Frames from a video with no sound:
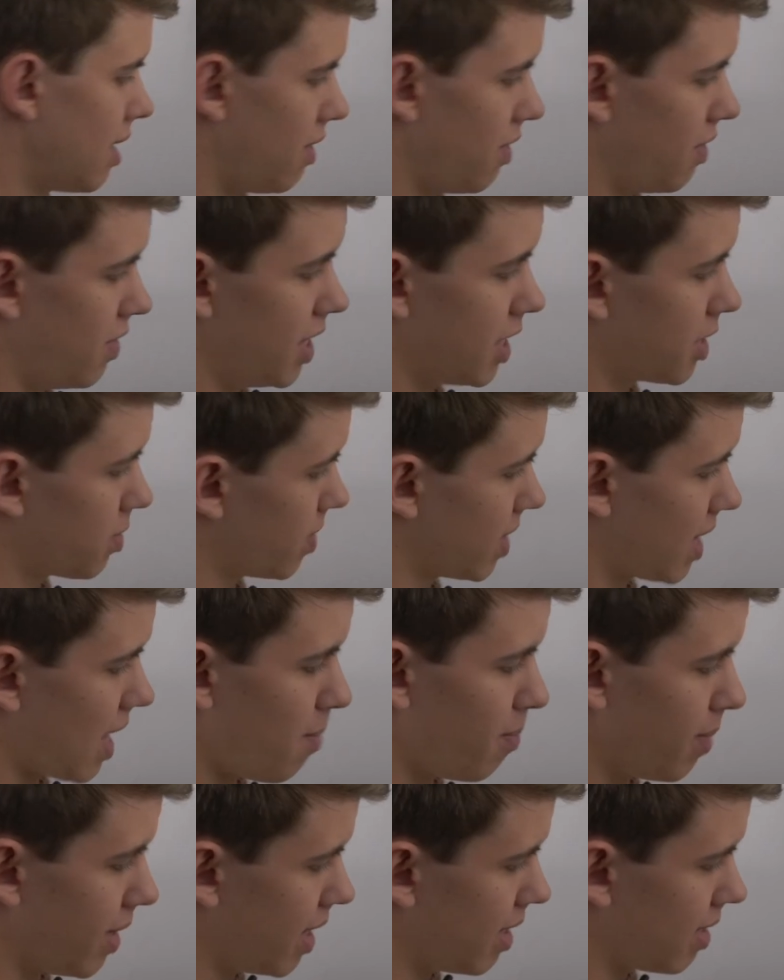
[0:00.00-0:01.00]
this would
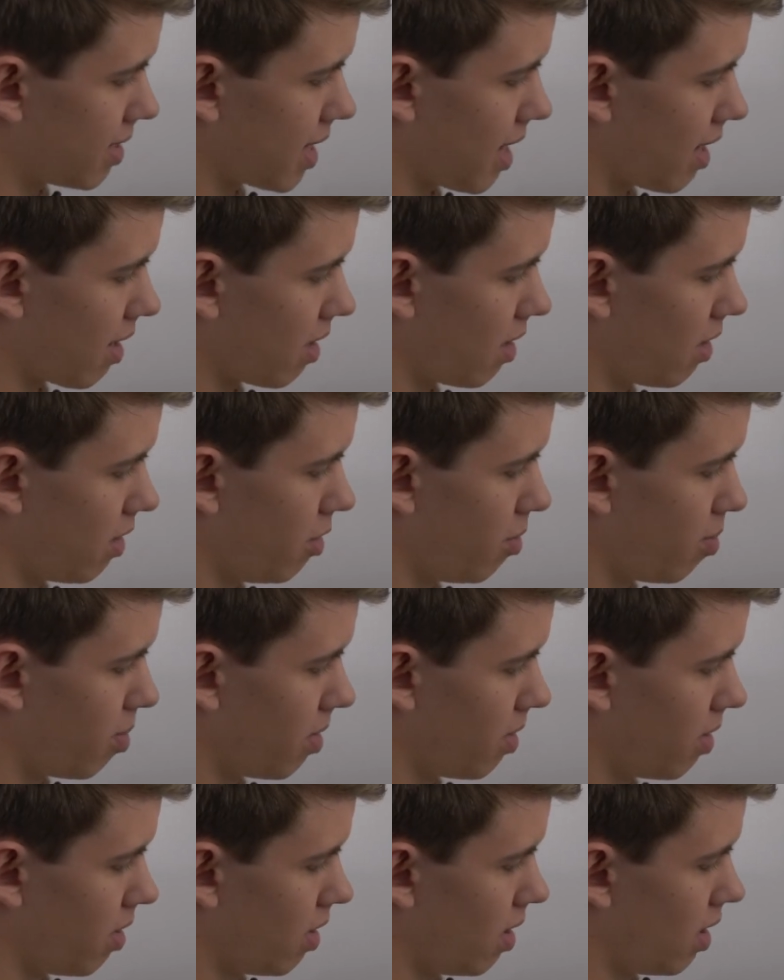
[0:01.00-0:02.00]
then be a second loop.
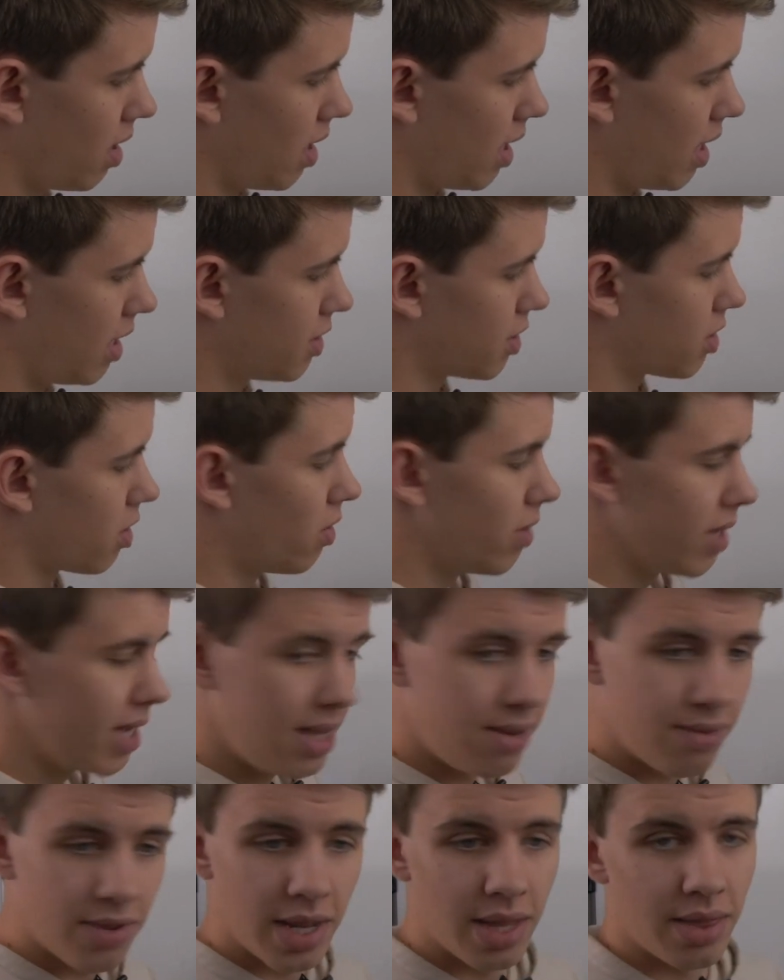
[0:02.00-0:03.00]
And so
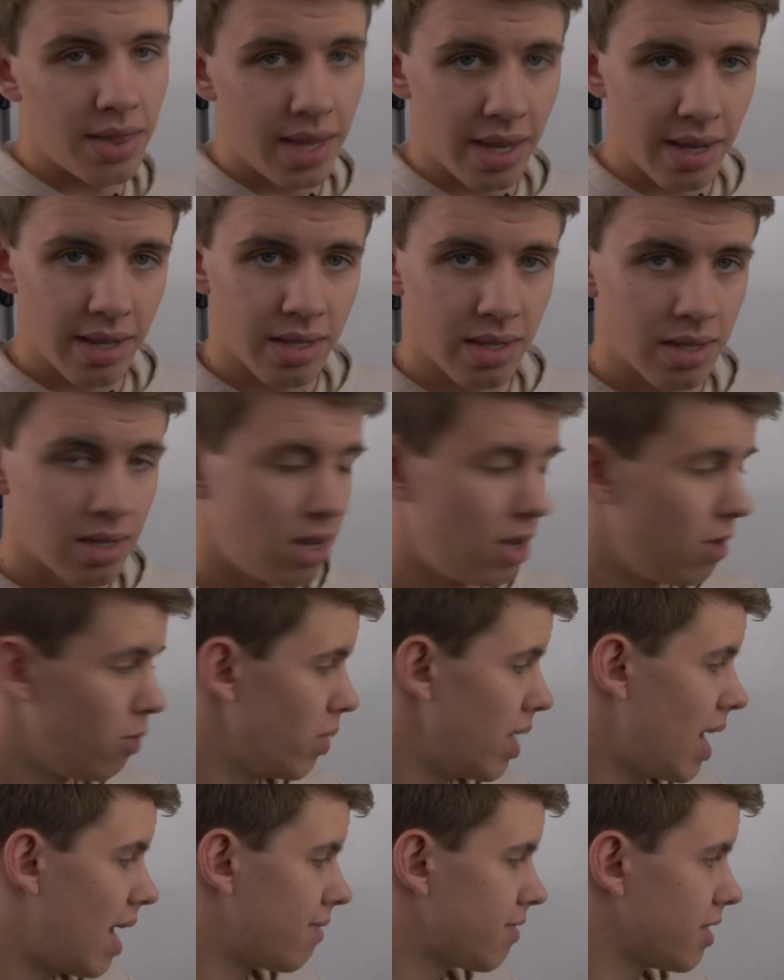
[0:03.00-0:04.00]
even in this,
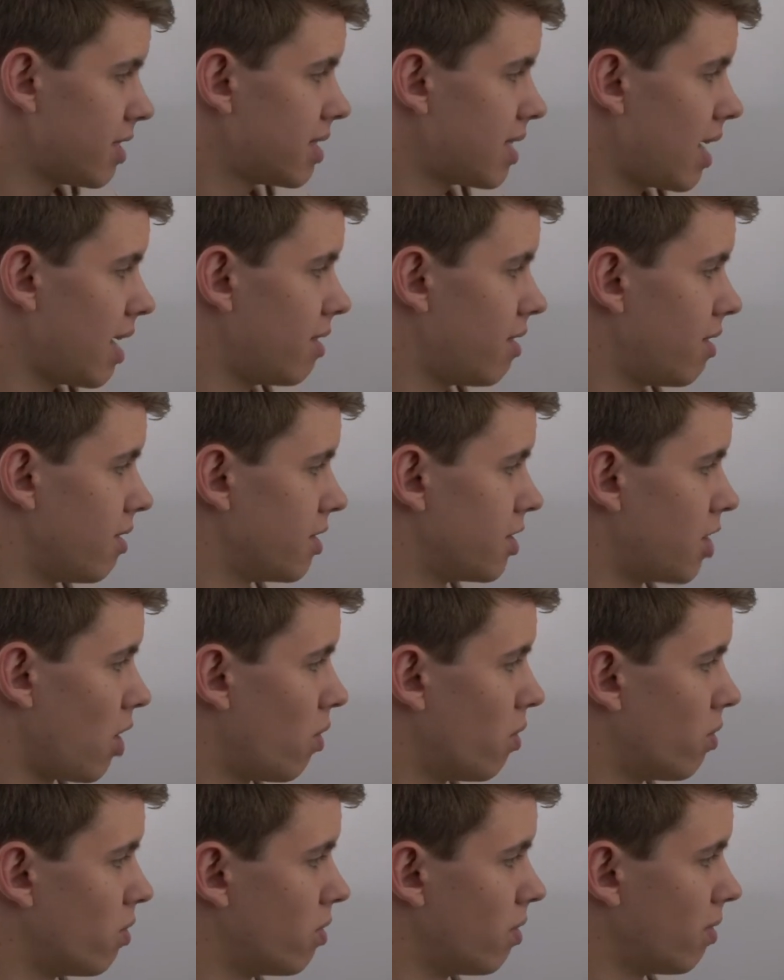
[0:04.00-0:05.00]
we have to say that the
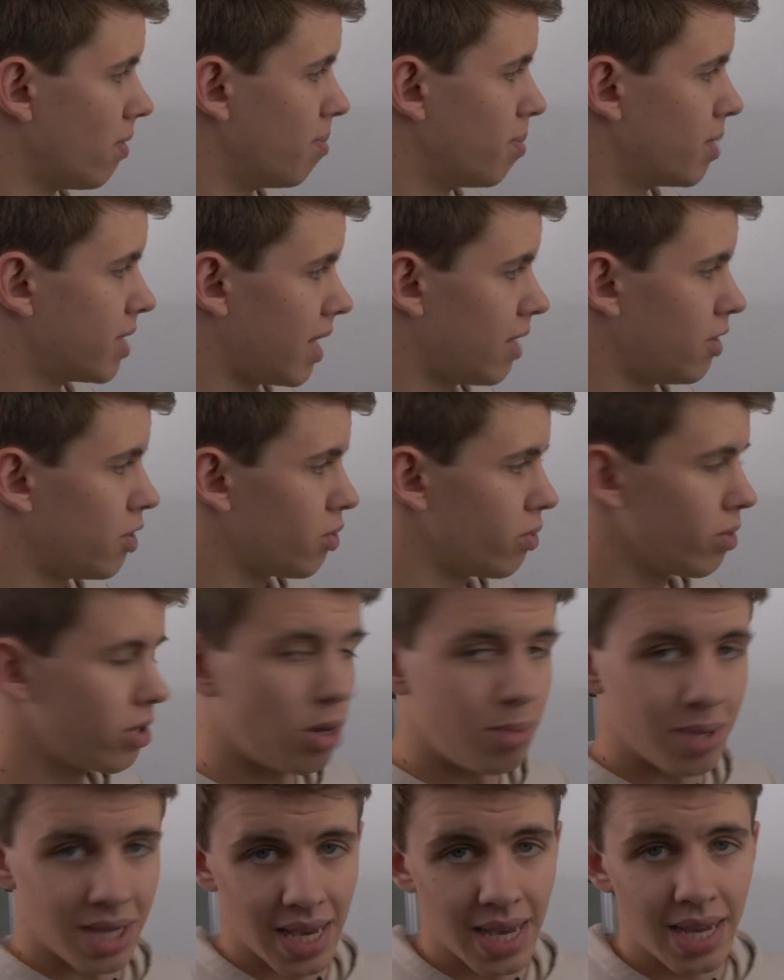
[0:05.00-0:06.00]
total potential
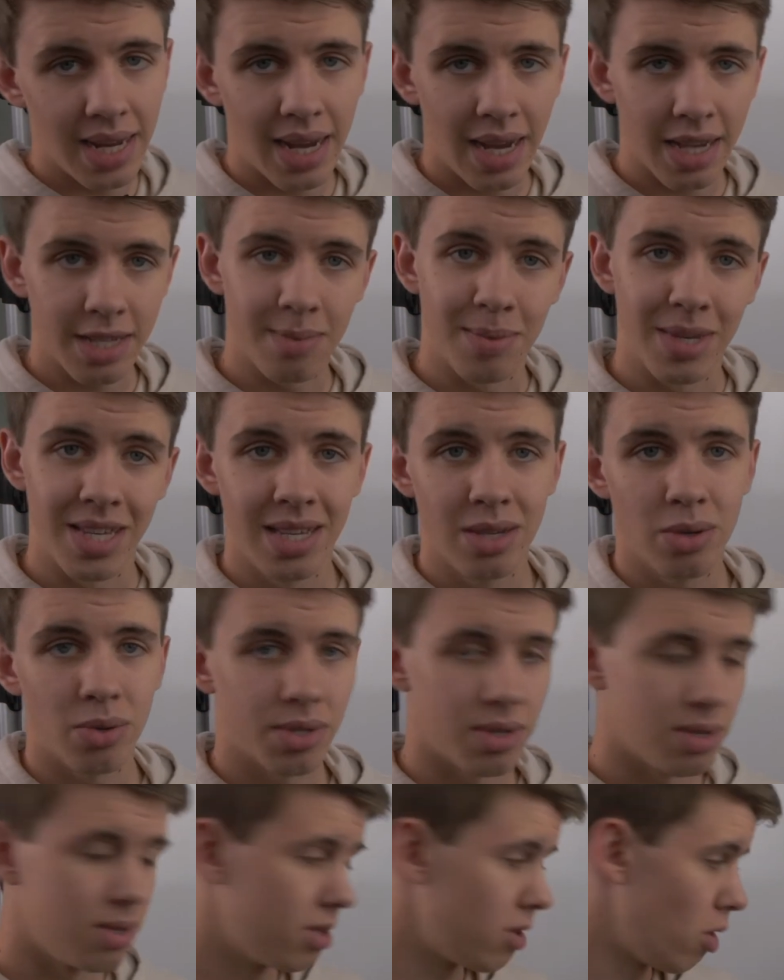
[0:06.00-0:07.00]
coming in has to be equal
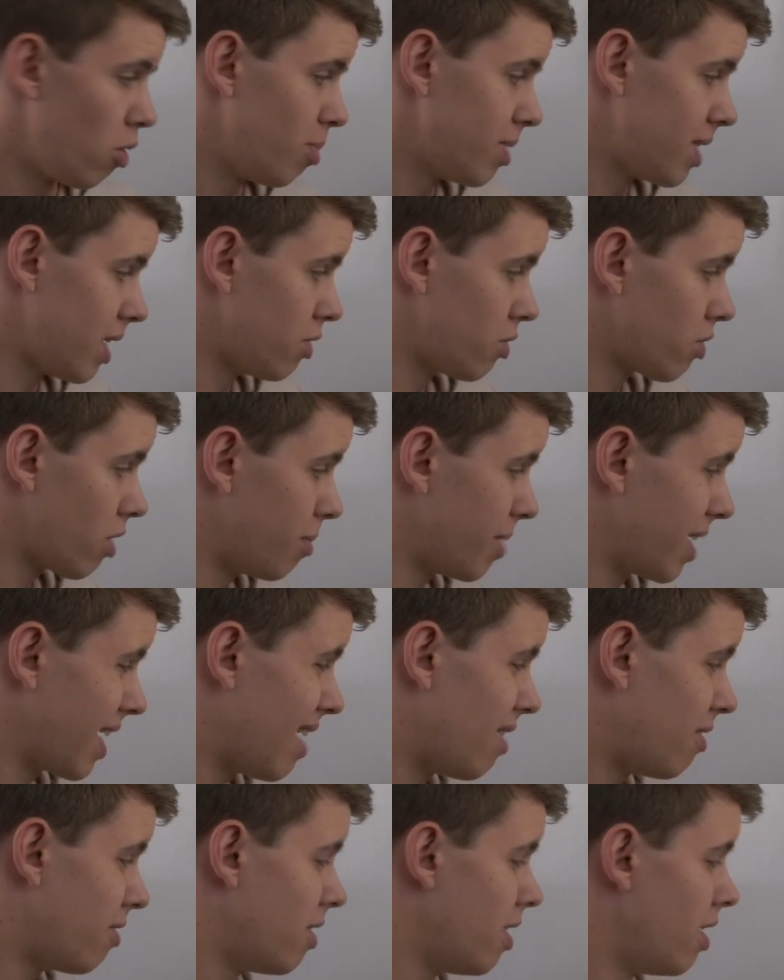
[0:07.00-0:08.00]
to the total potential coming
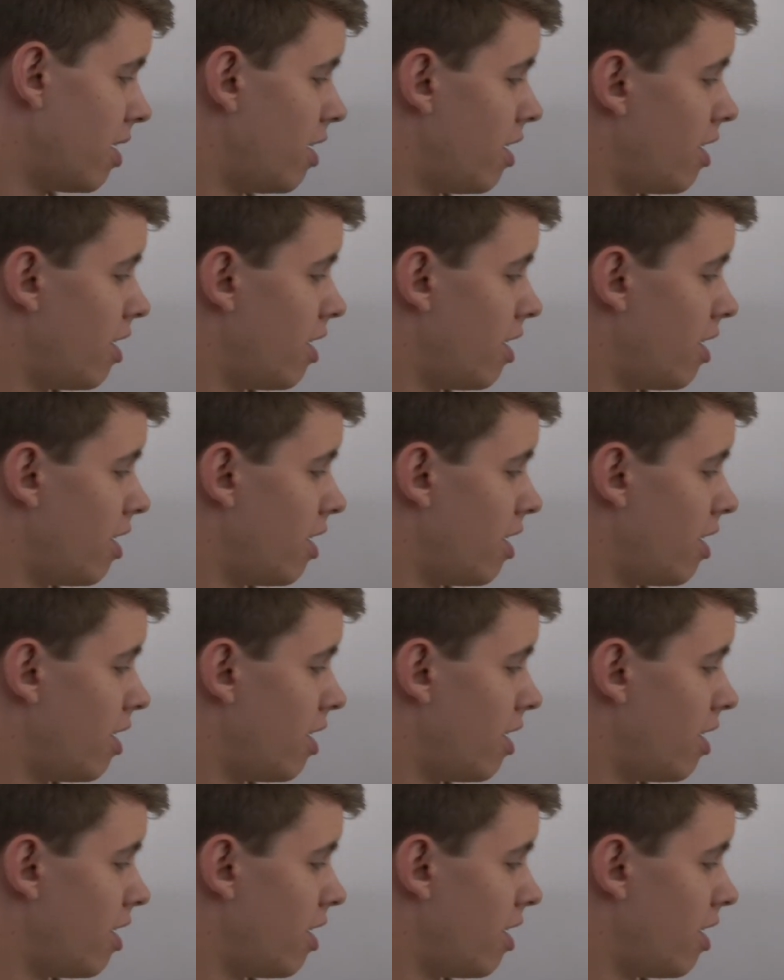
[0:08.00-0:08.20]
out.